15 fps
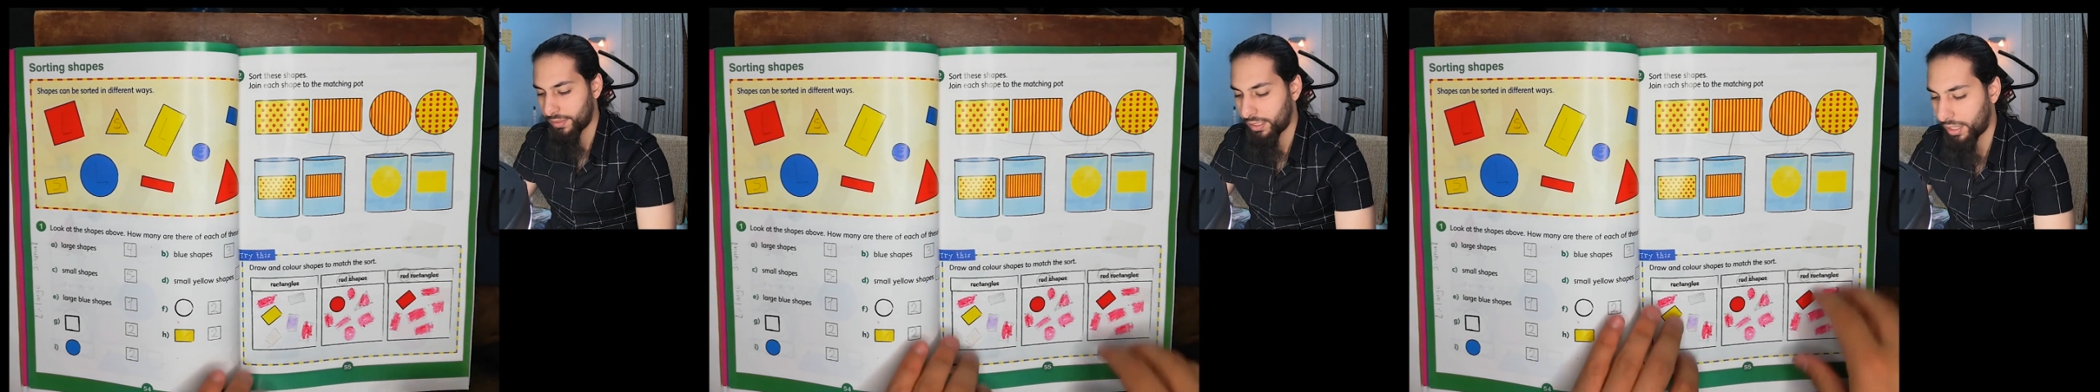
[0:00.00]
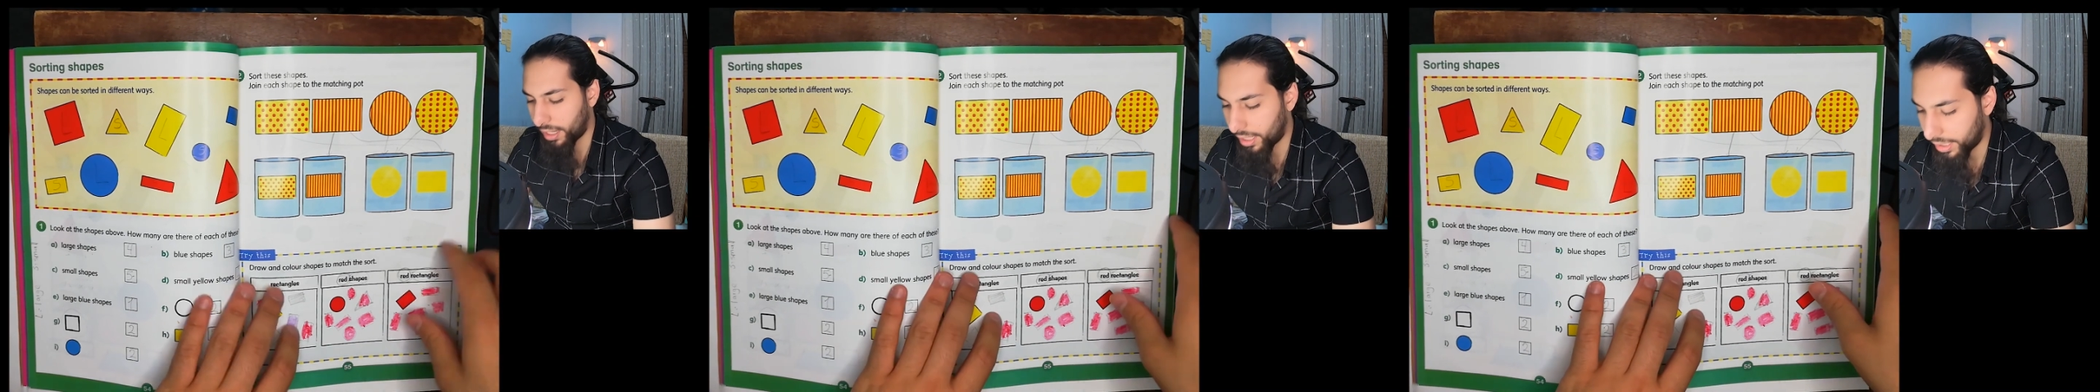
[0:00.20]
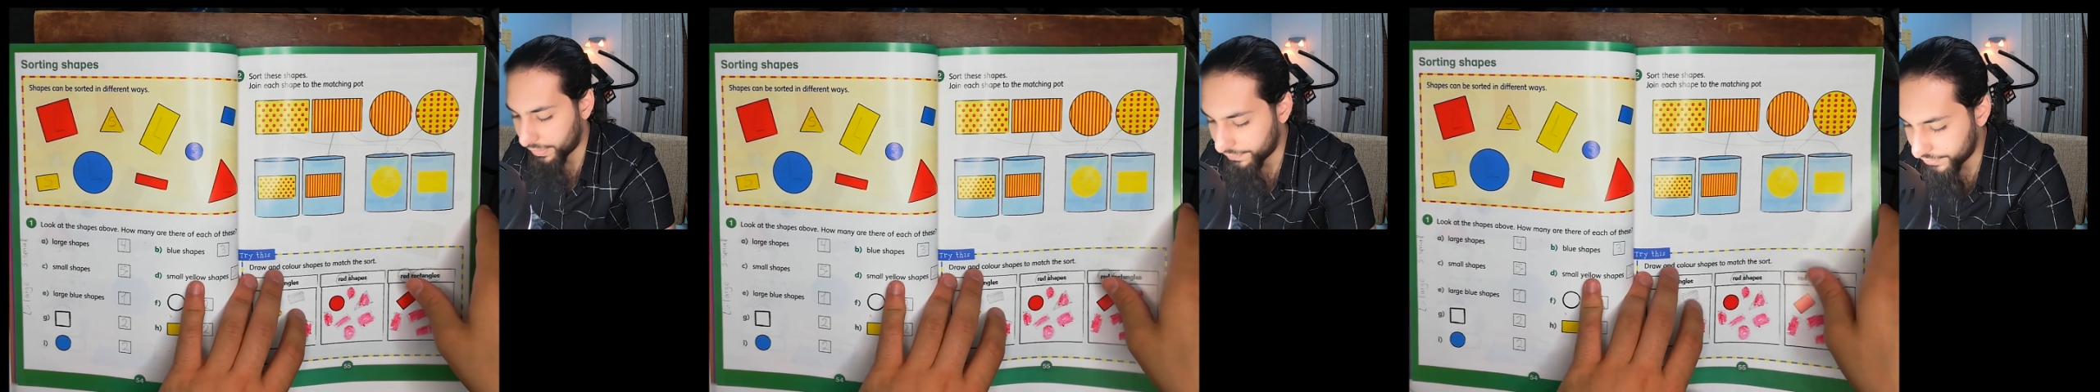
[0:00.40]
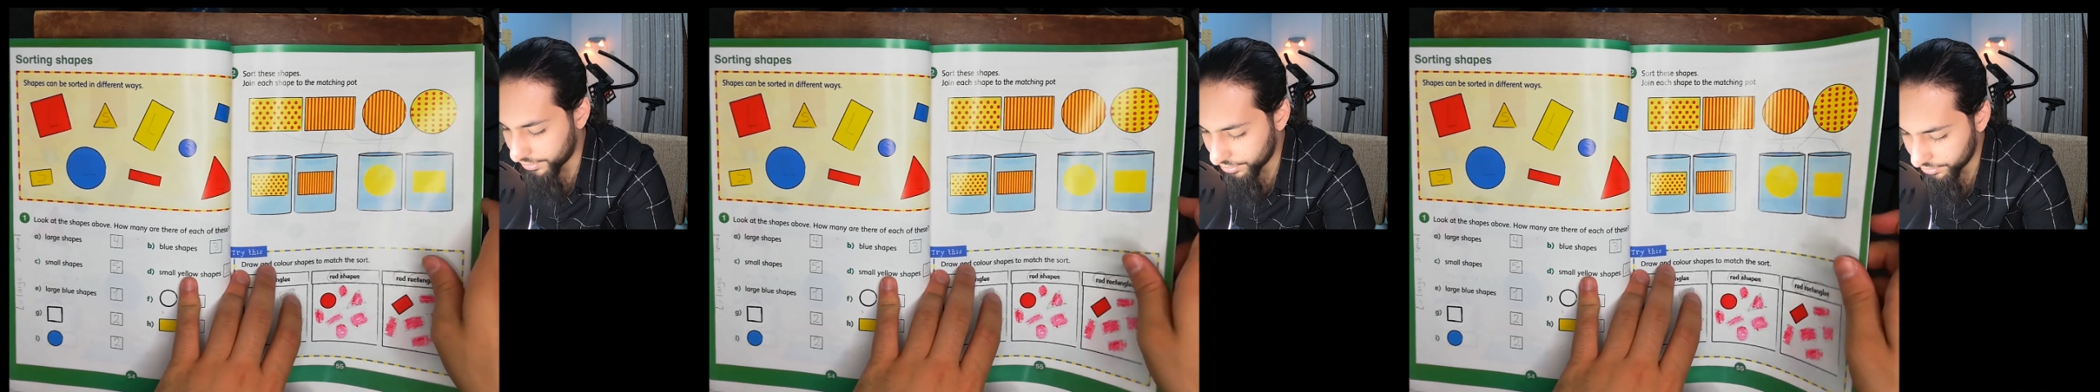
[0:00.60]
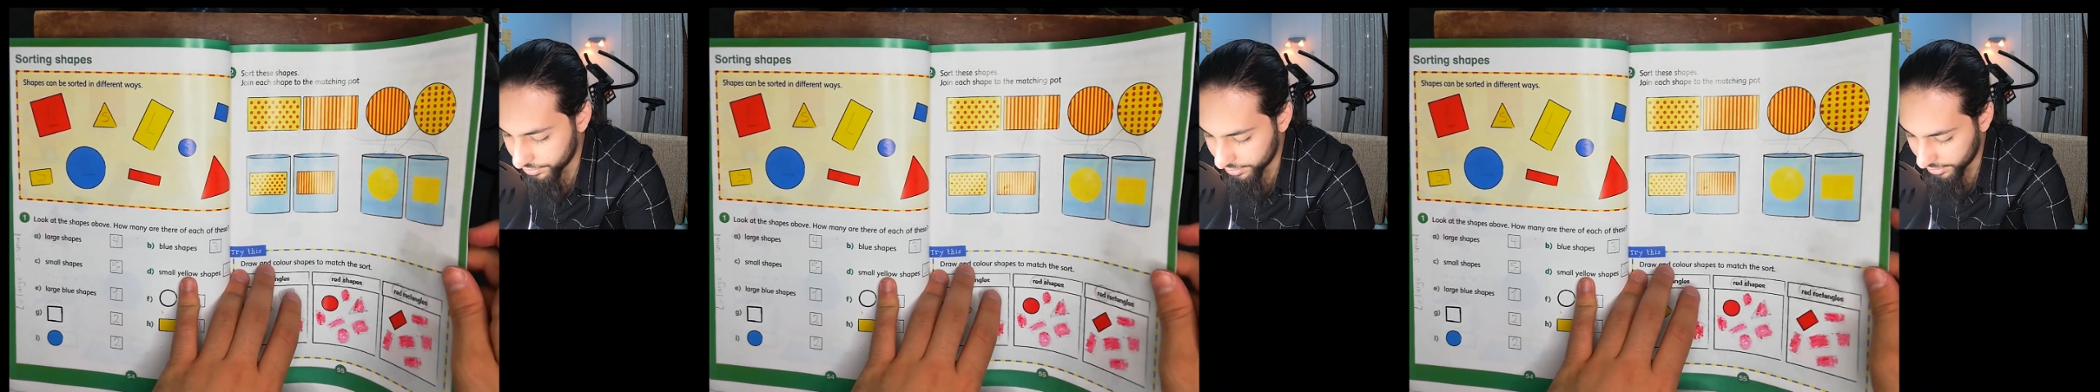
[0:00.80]
if you
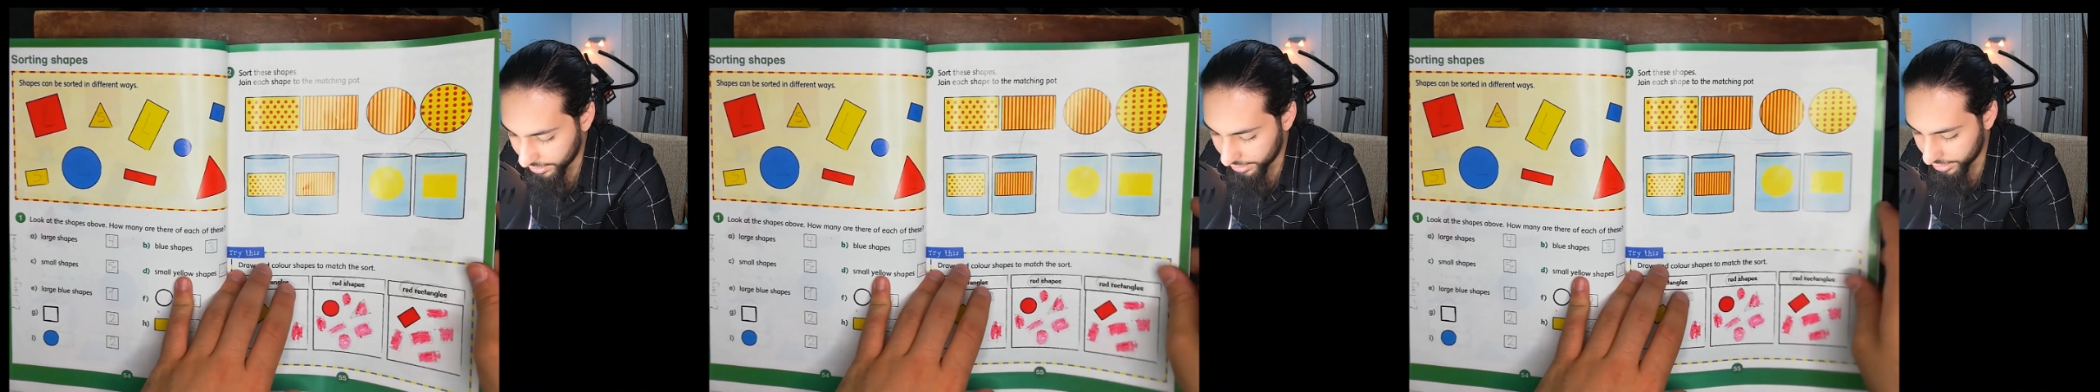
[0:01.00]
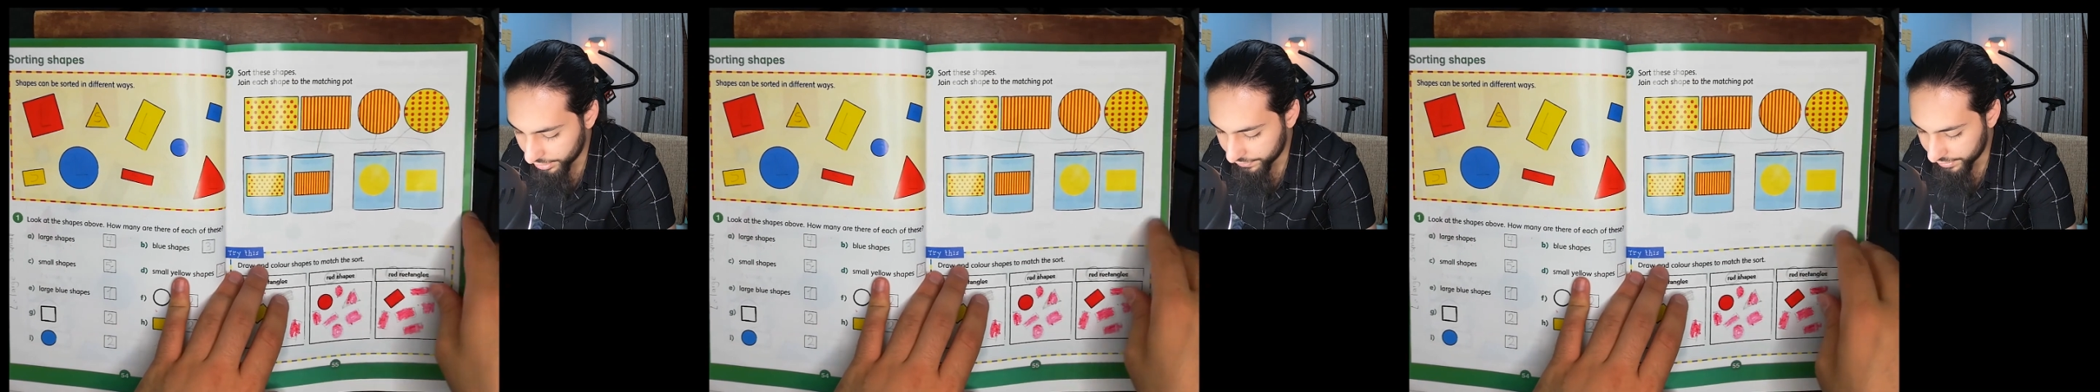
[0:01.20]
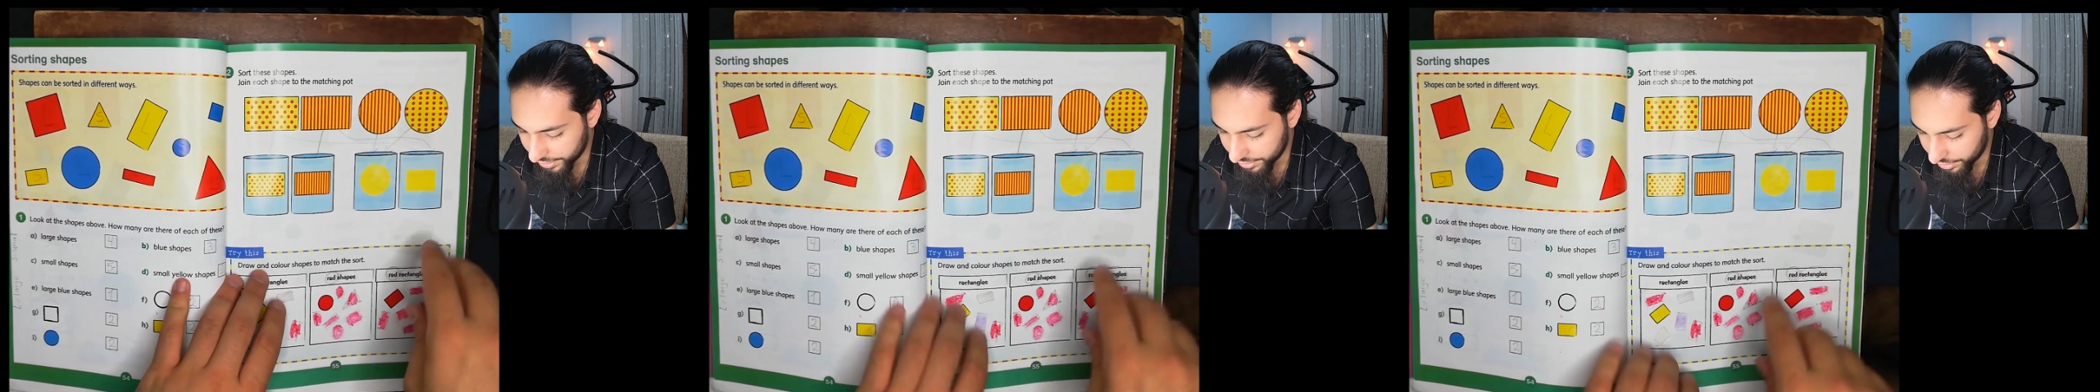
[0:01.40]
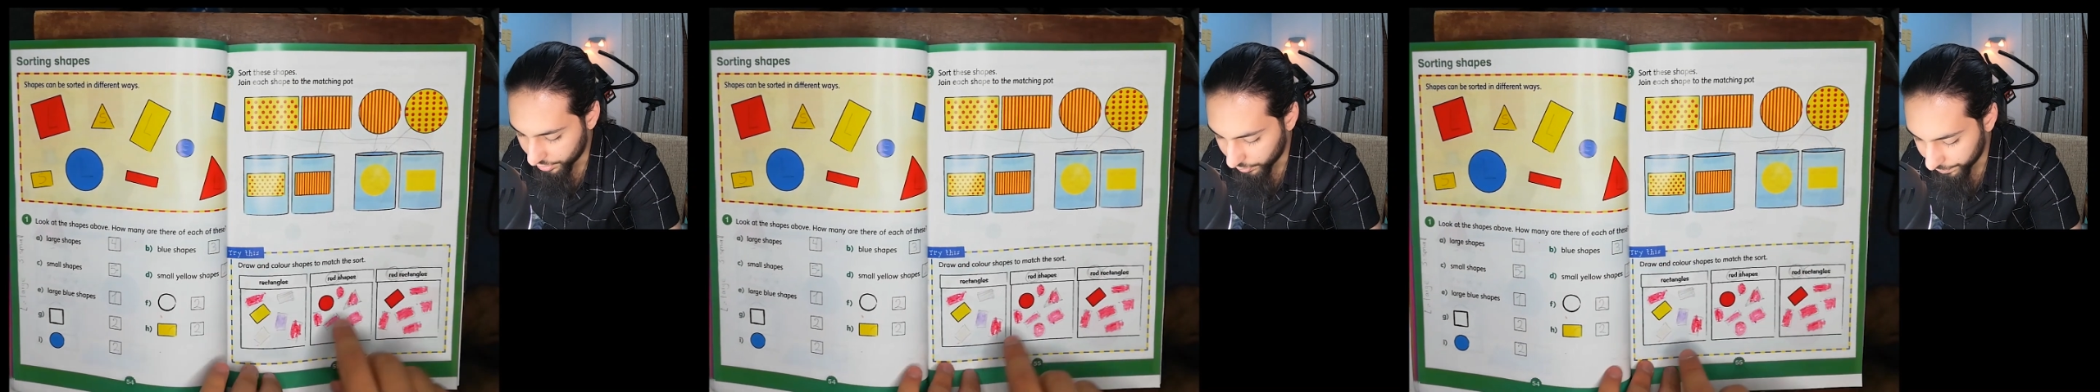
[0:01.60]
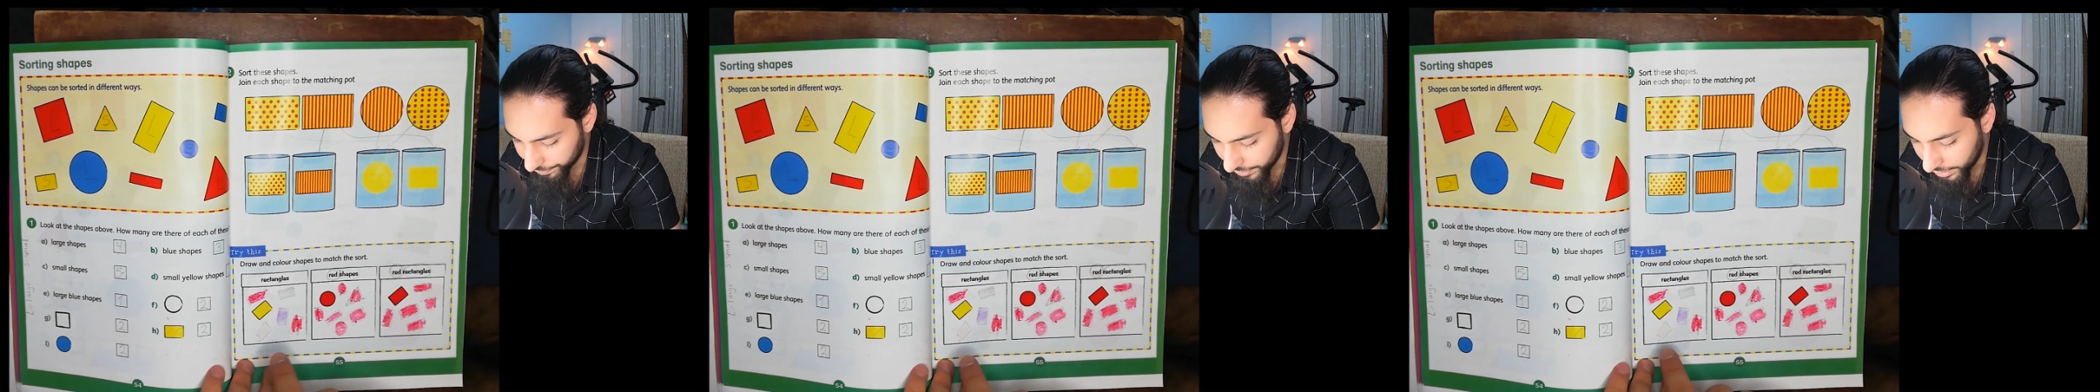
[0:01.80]
use any of these two.